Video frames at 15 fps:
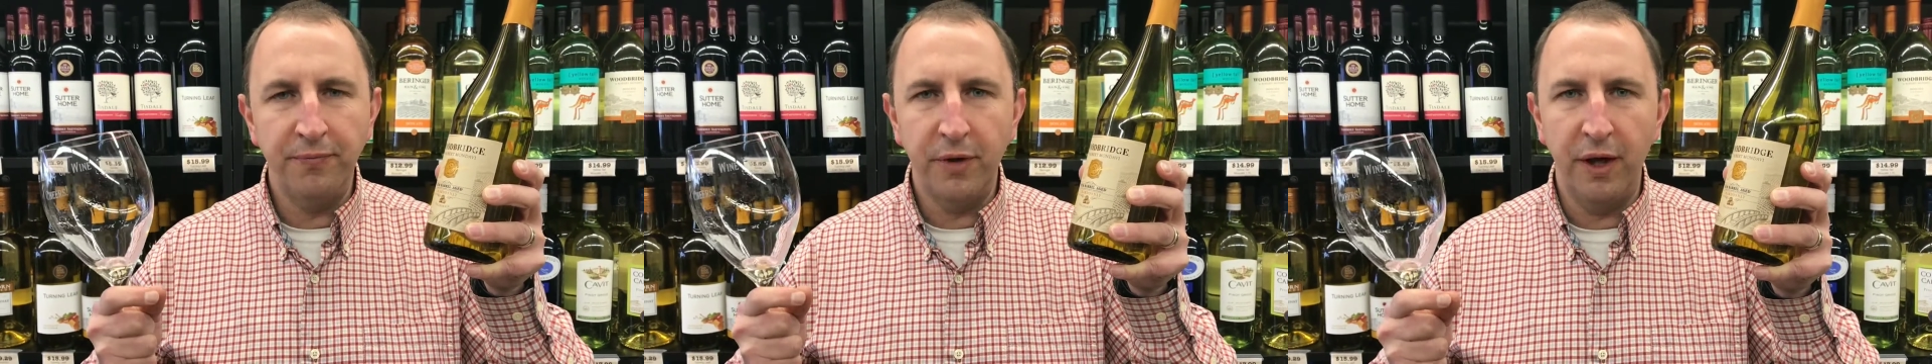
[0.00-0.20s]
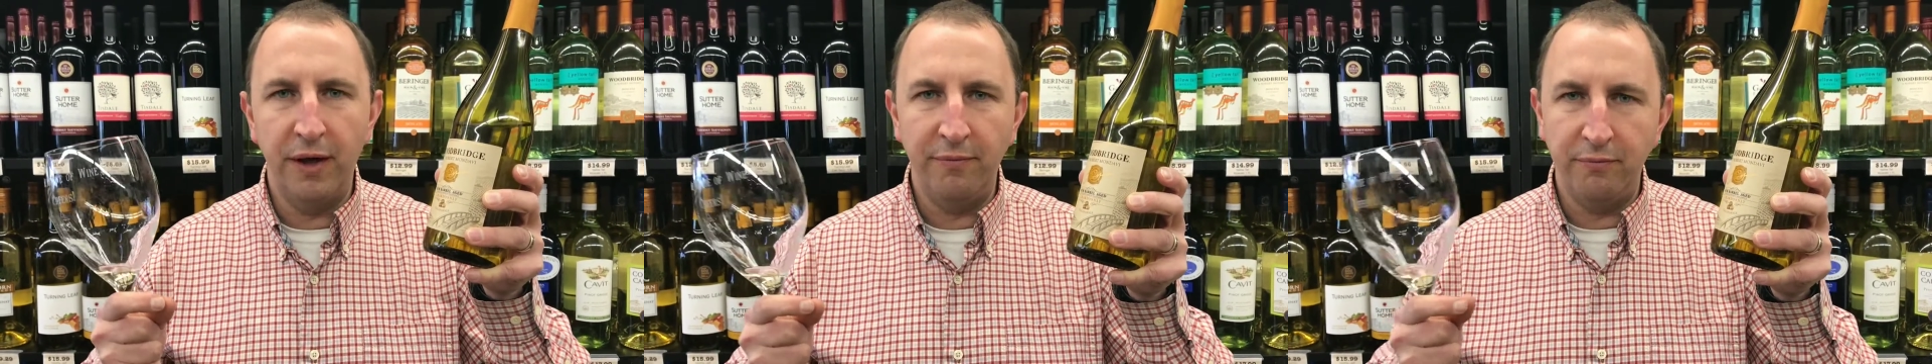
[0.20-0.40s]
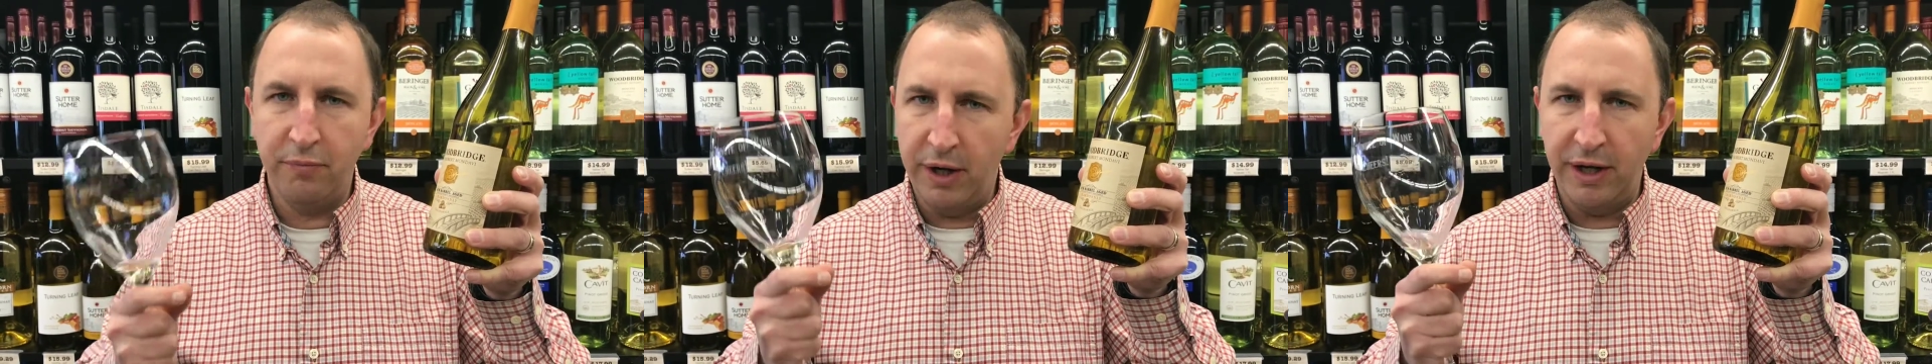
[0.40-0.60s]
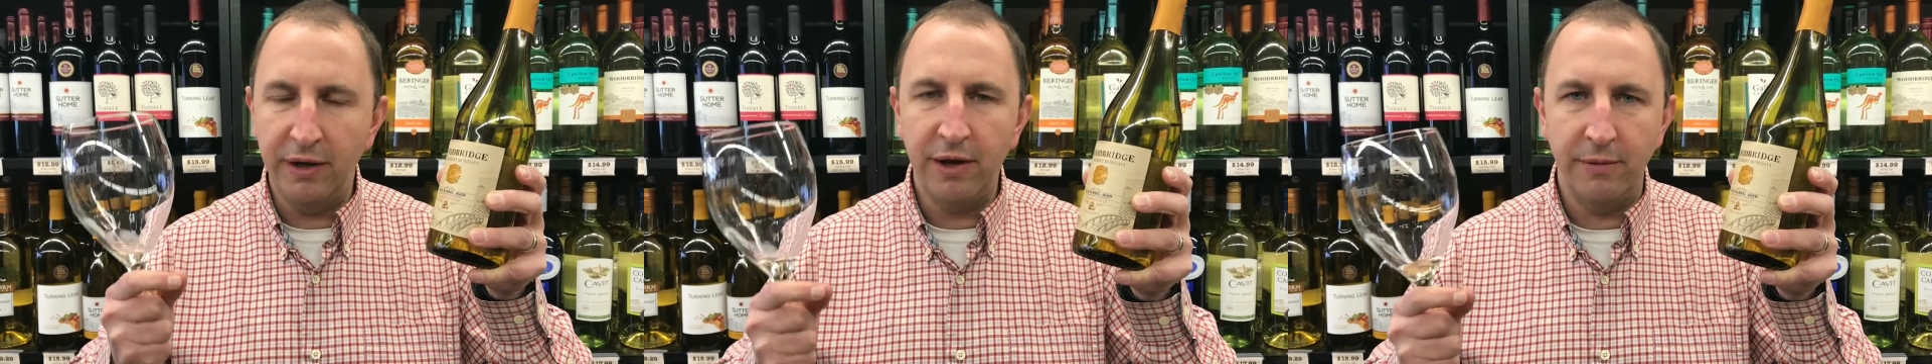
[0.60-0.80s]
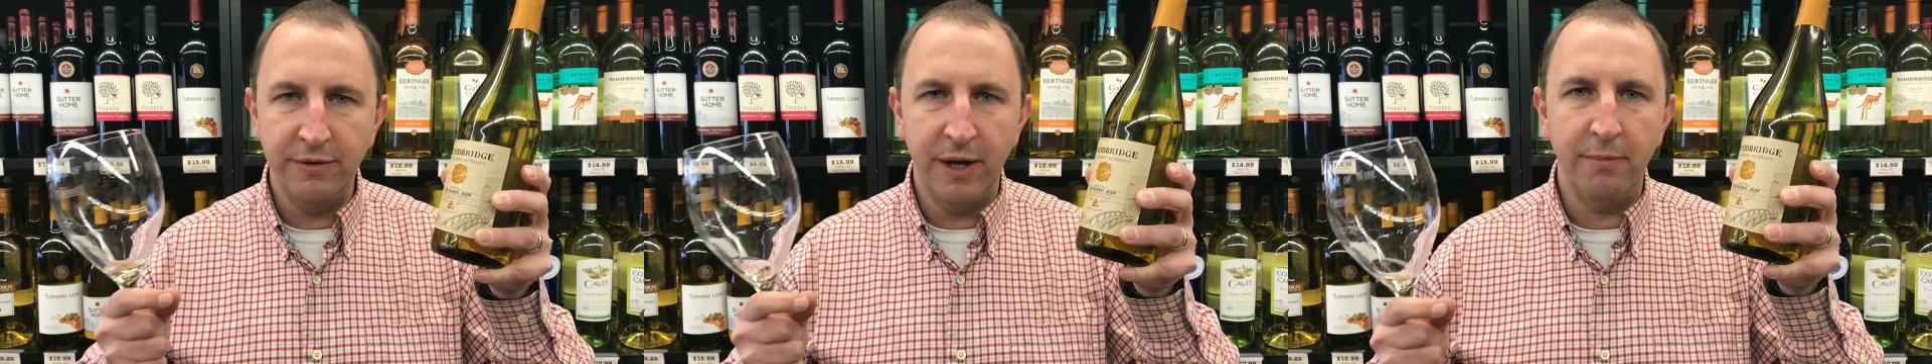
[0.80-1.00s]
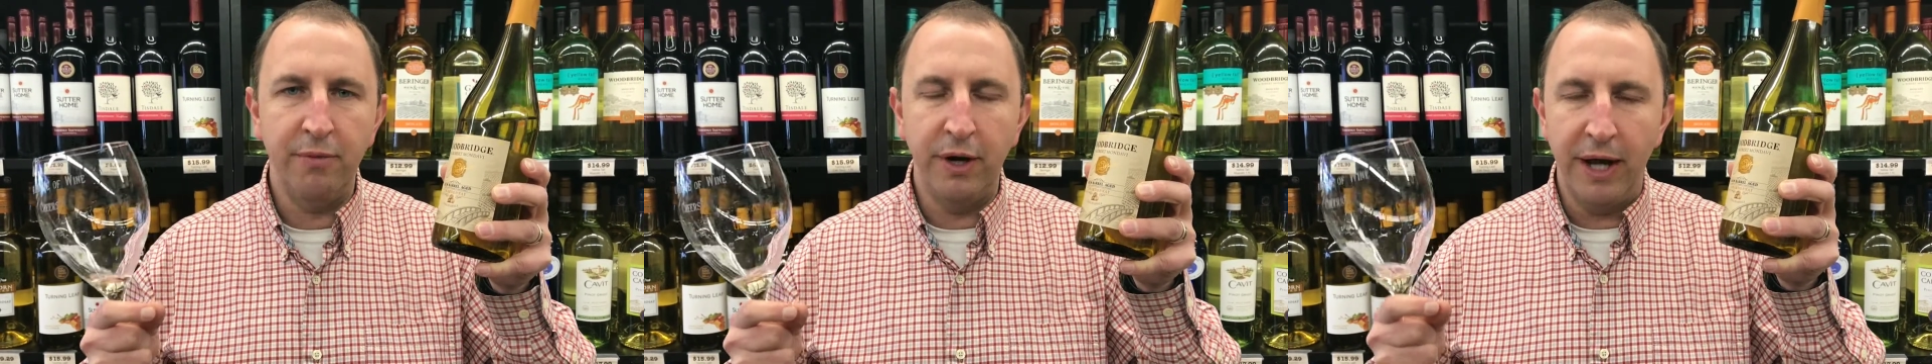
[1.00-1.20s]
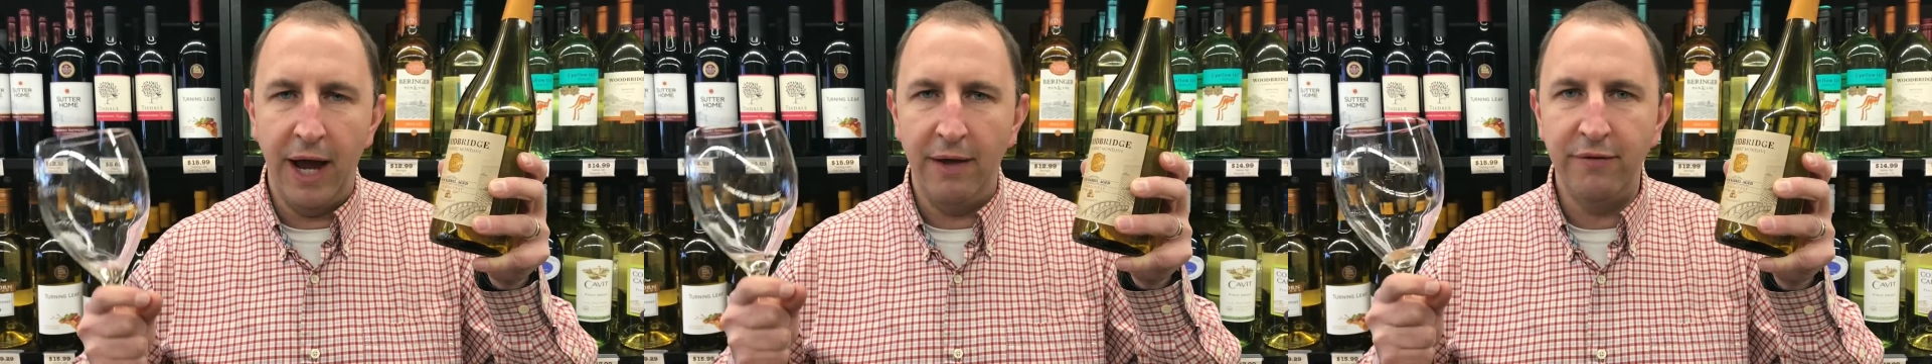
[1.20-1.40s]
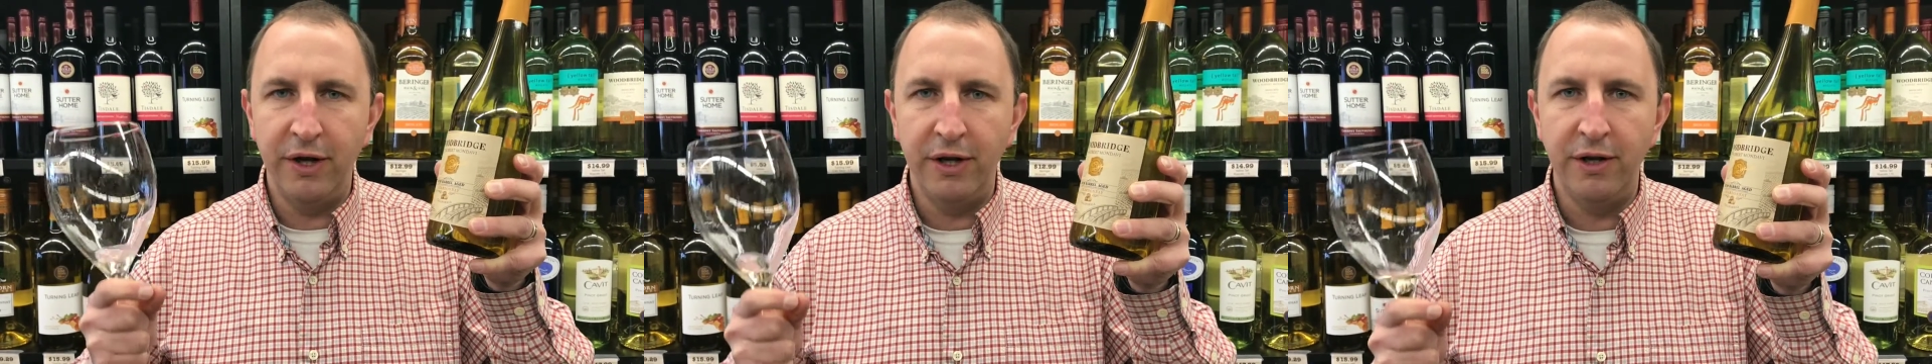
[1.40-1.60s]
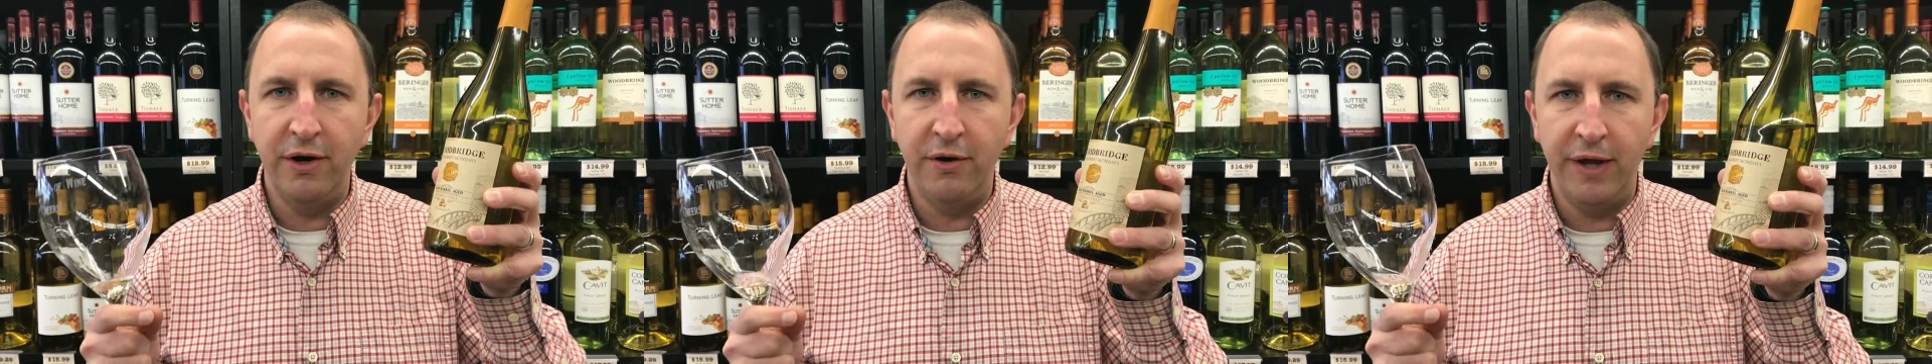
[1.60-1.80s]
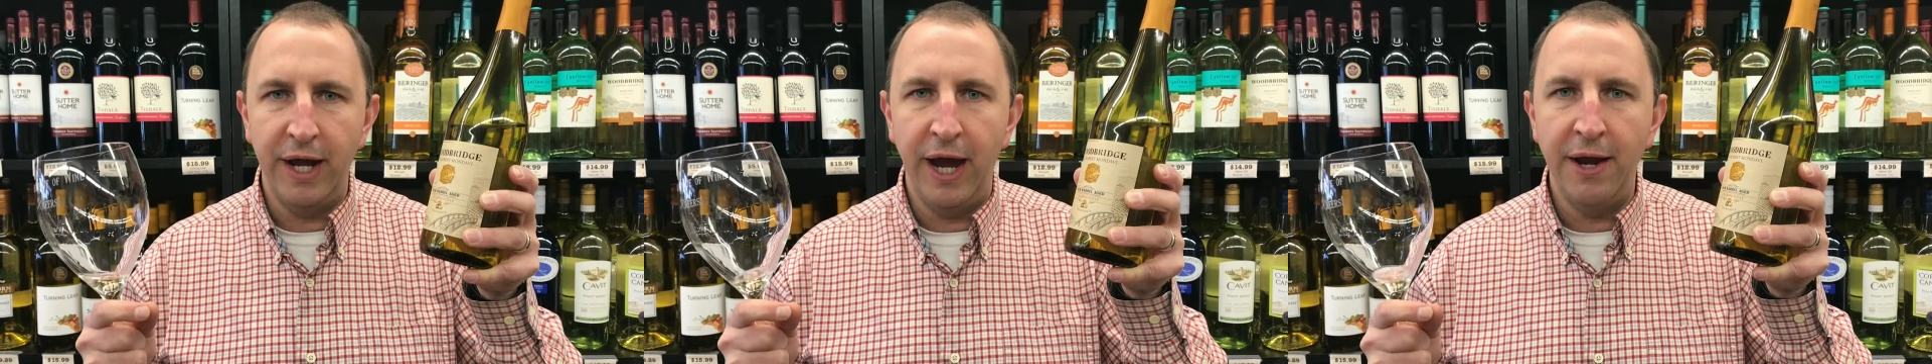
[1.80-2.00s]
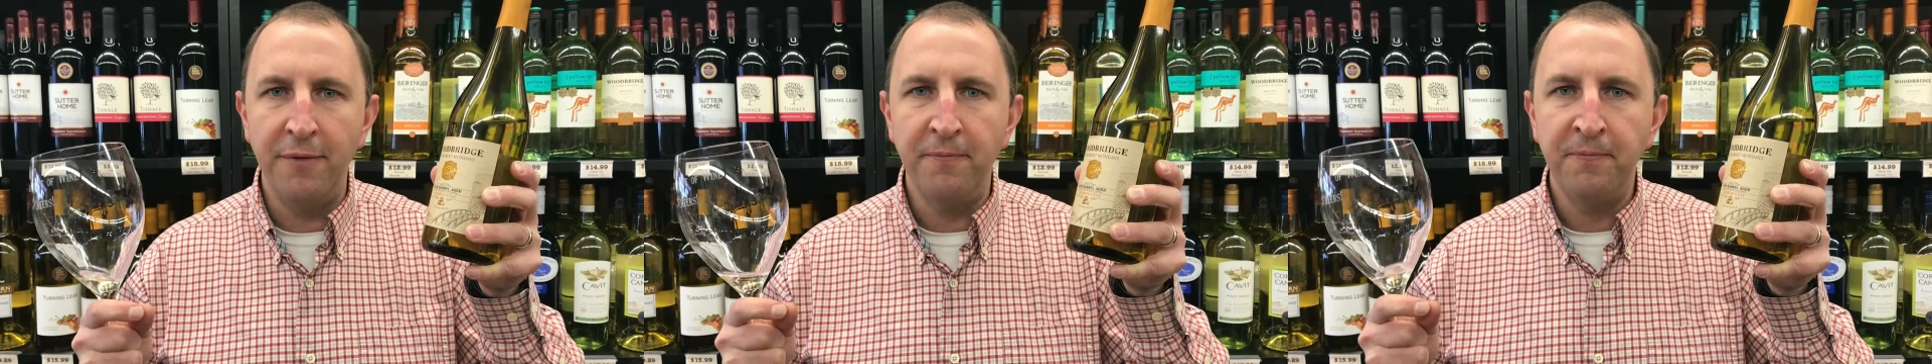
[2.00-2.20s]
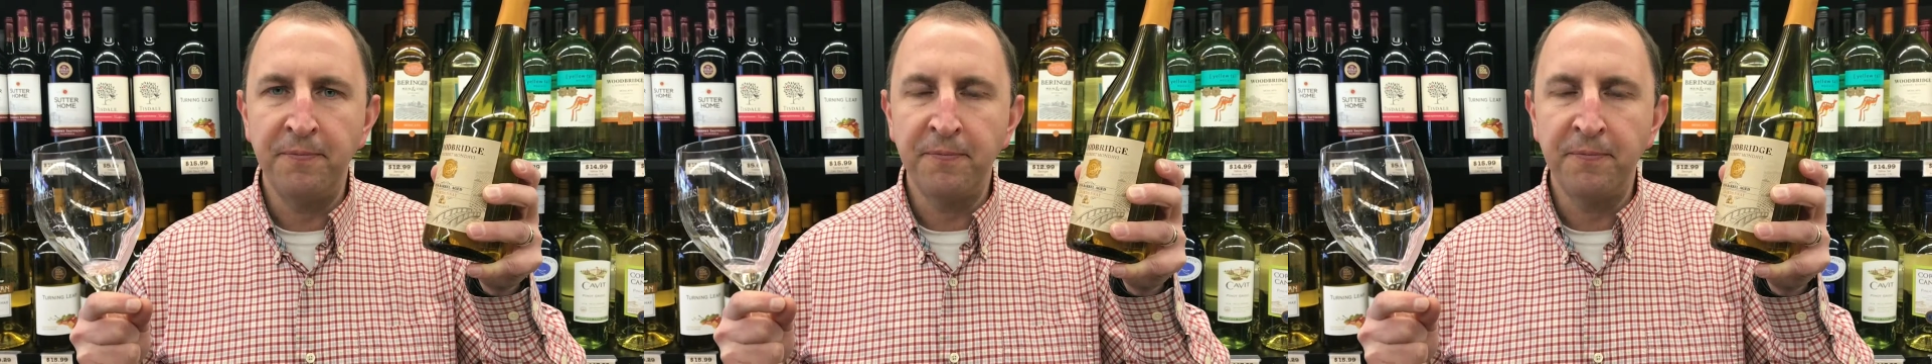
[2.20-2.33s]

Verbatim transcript: It pretty, comes on pretty heavy near the end,